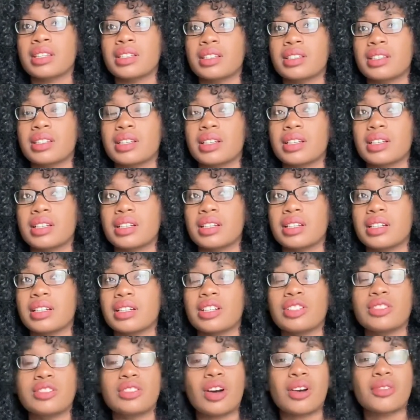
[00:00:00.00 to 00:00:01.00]

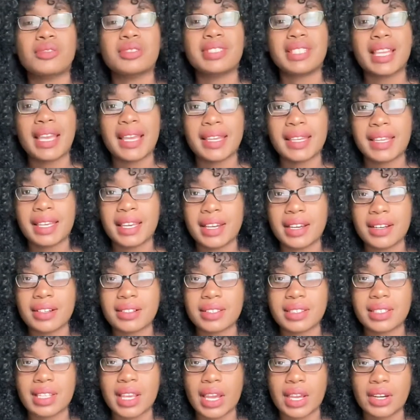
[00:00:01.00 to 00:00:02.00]
adult daycare
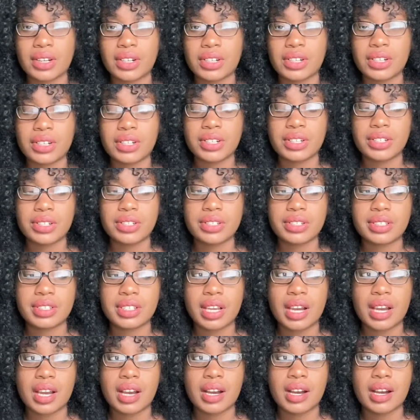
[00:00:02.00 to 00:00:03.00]
centers,
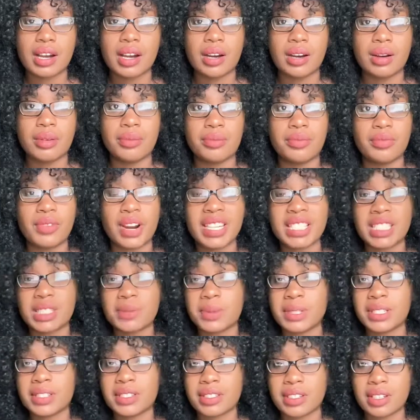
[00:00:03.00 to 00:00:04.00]

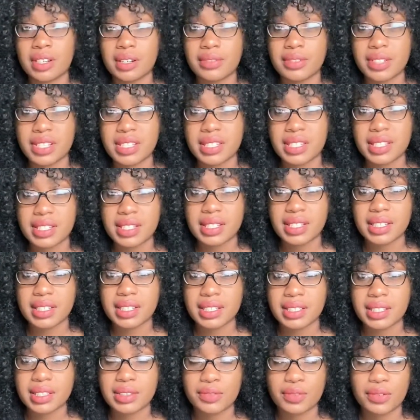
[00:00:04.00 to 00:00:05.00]
respite
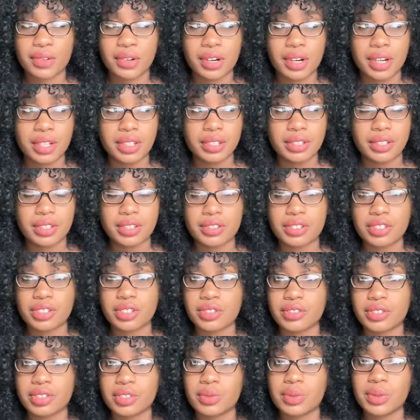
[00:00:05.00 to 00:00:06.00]
services for
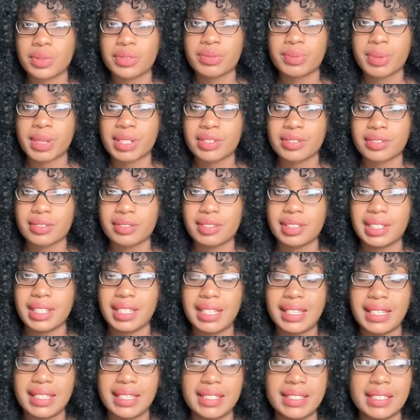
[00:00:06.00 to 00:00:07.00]
children with special
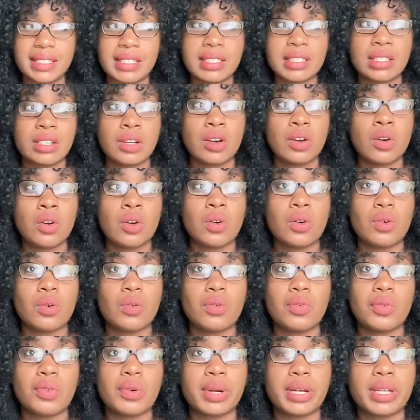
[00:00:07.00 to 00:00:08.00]
needs,
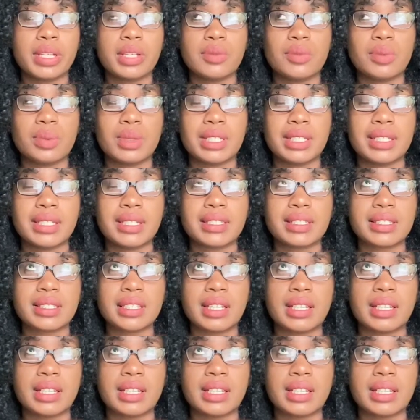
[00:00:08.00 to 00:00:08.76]
or it was